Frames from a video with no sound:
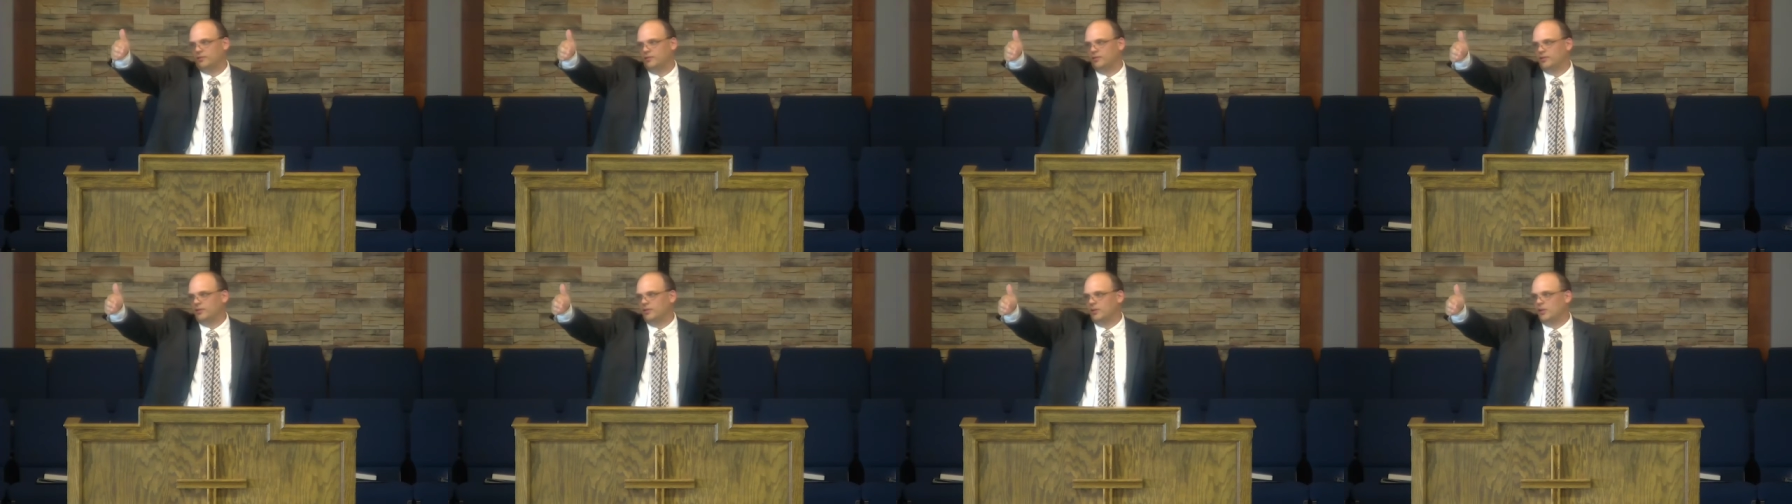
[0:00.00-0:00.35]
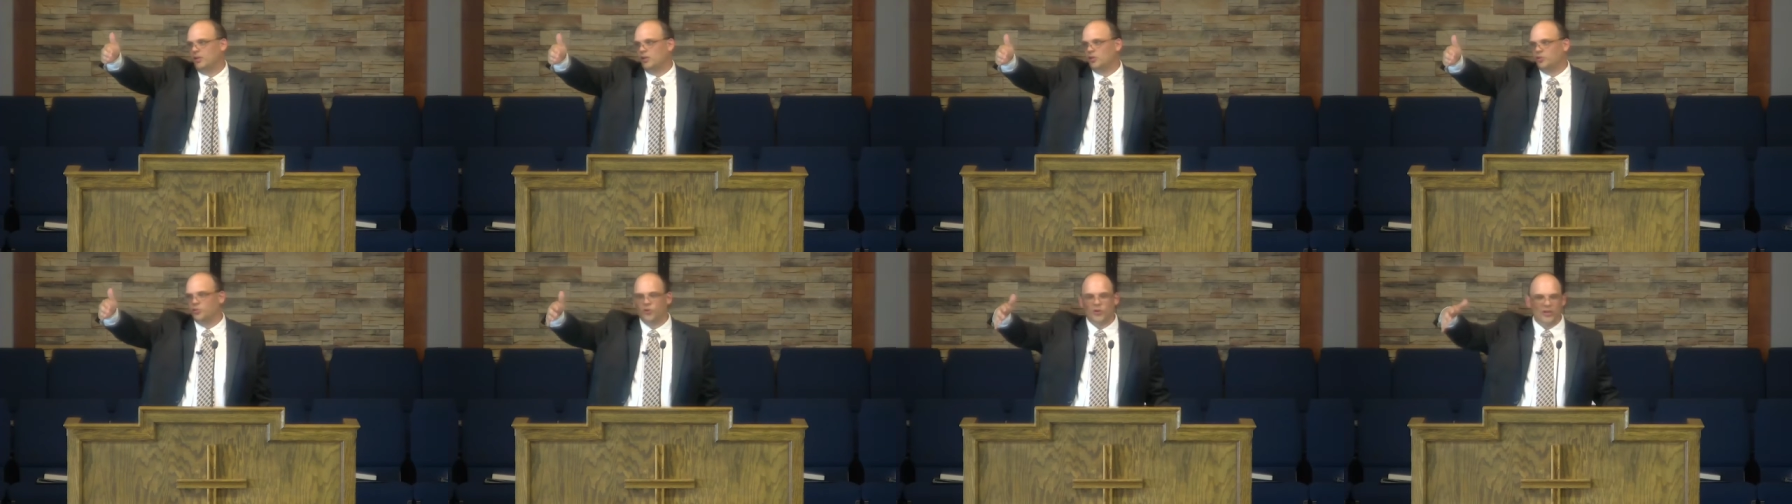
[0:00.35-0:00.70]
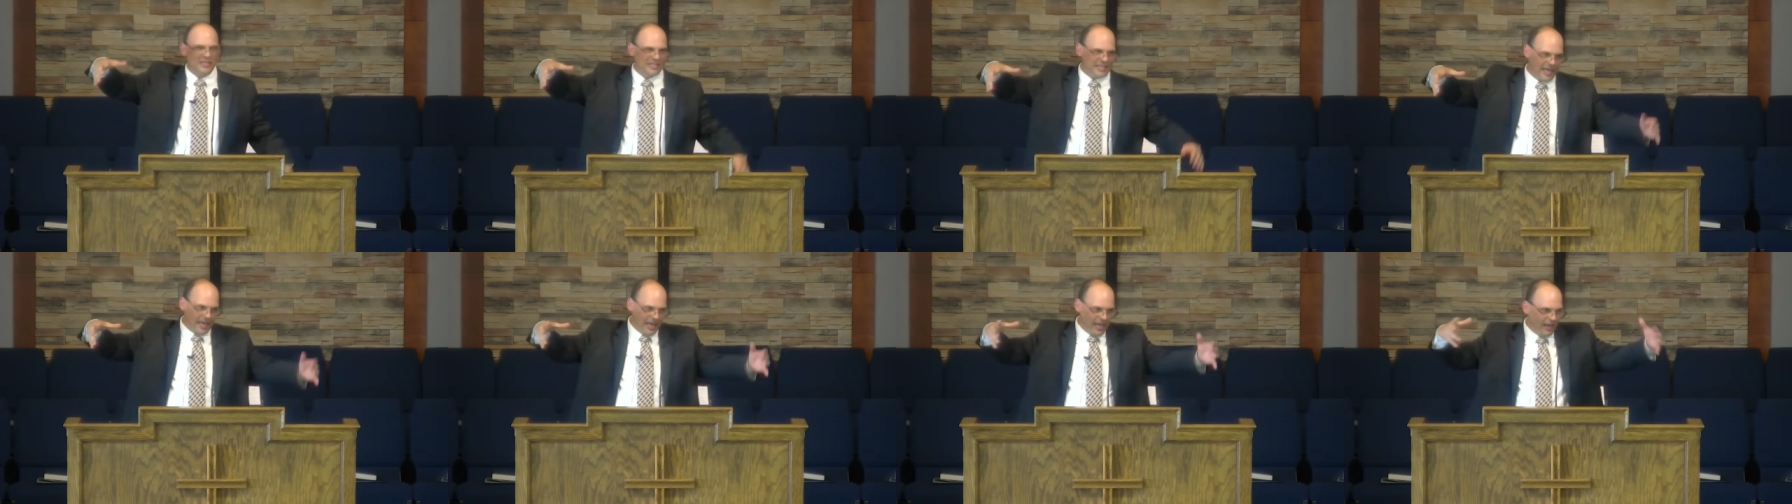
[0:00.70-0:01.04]
Sure. There
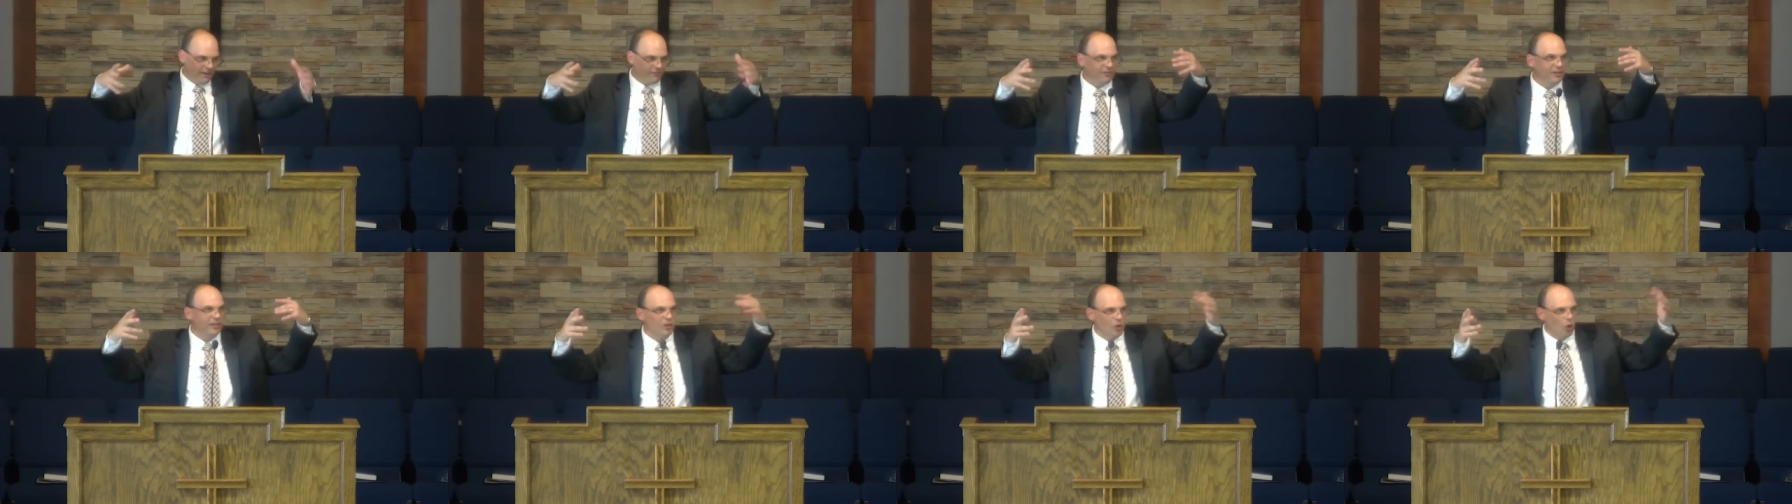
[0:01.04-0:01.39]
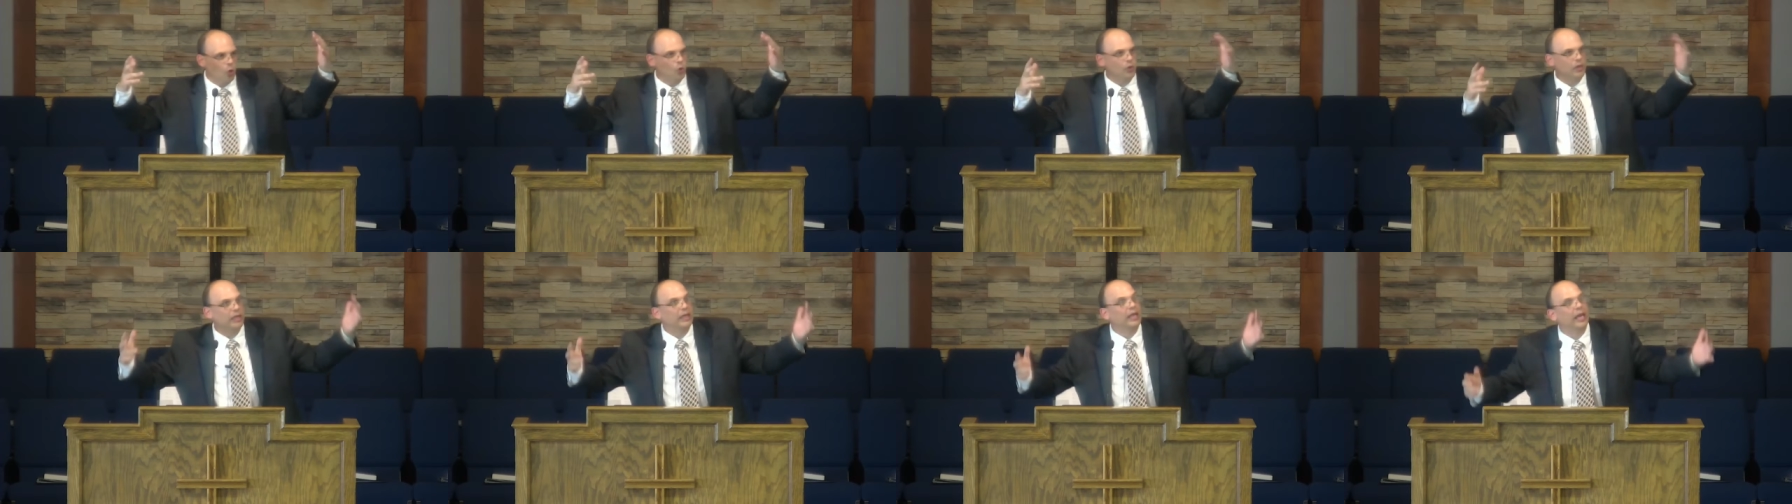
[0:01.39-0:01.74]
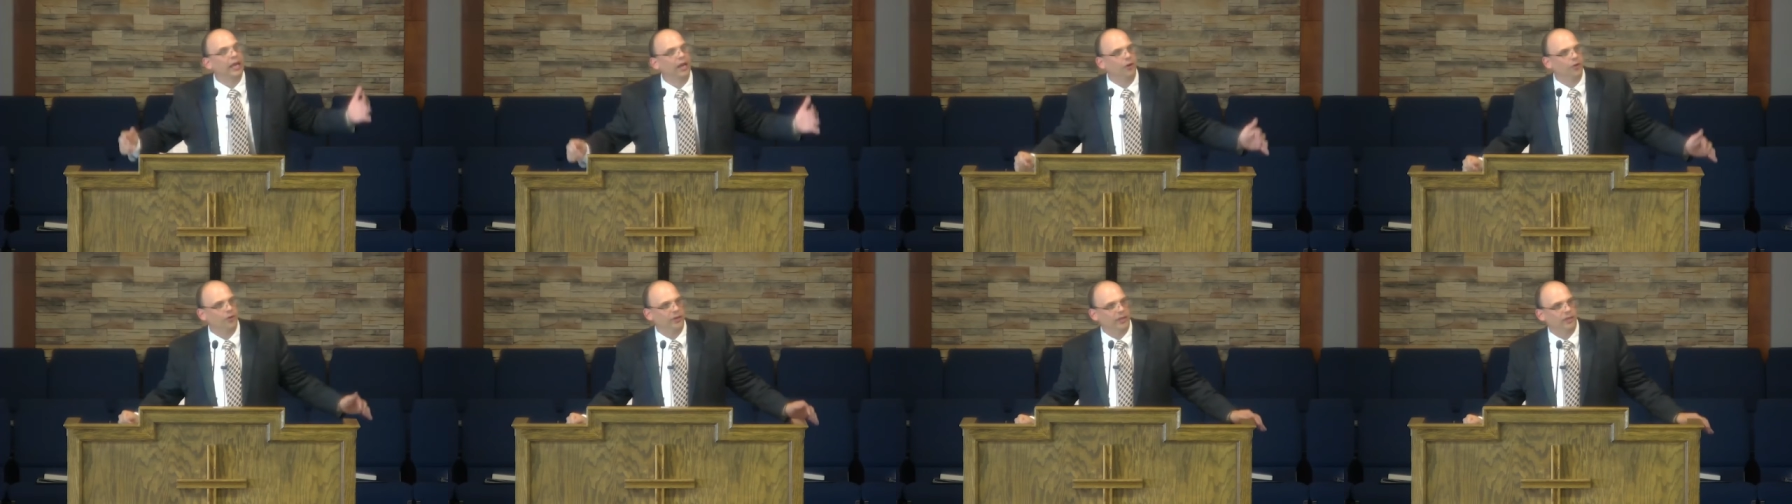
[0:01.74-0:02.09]
is a heavy load to
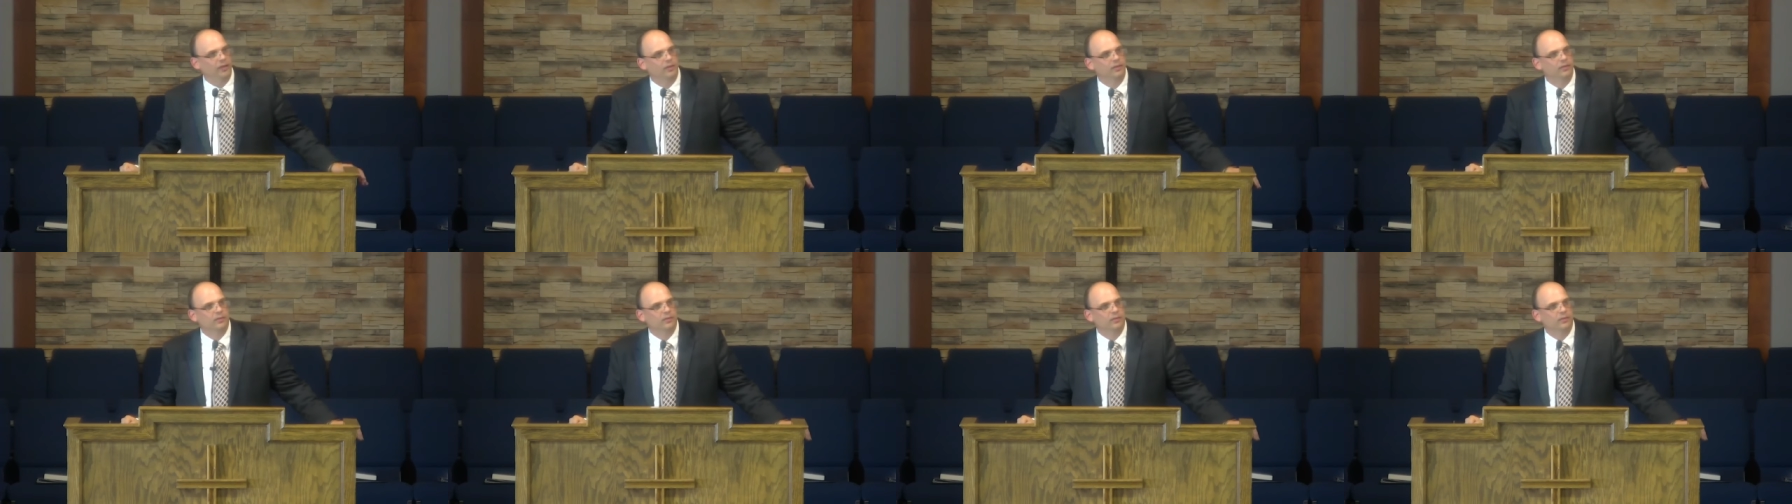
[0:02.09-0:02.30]
carry.